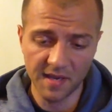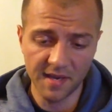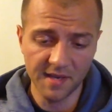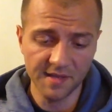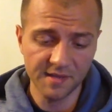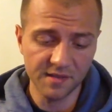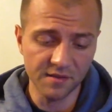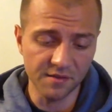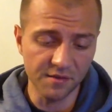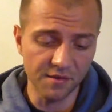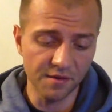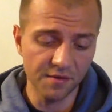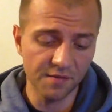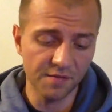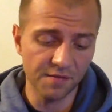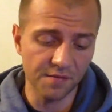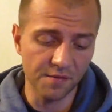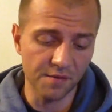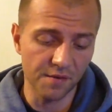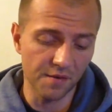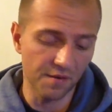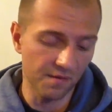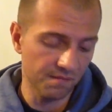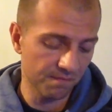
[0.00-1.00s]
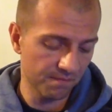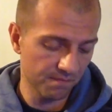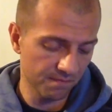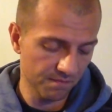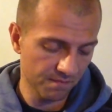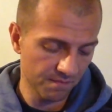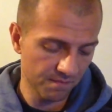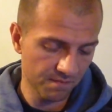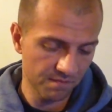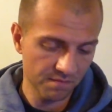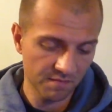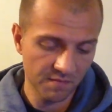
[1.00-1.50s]
it's good for
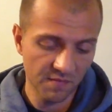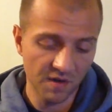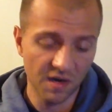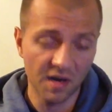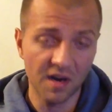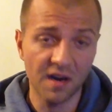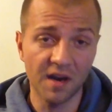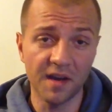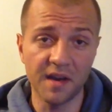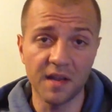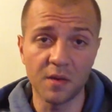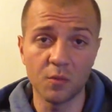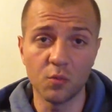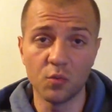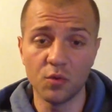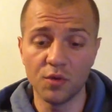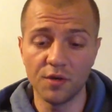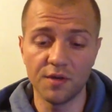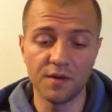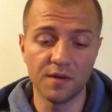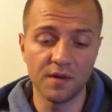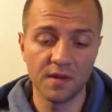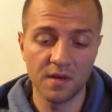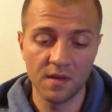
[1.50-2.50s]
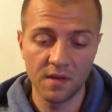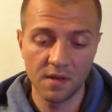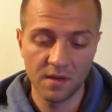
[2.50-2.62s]
cutting wood,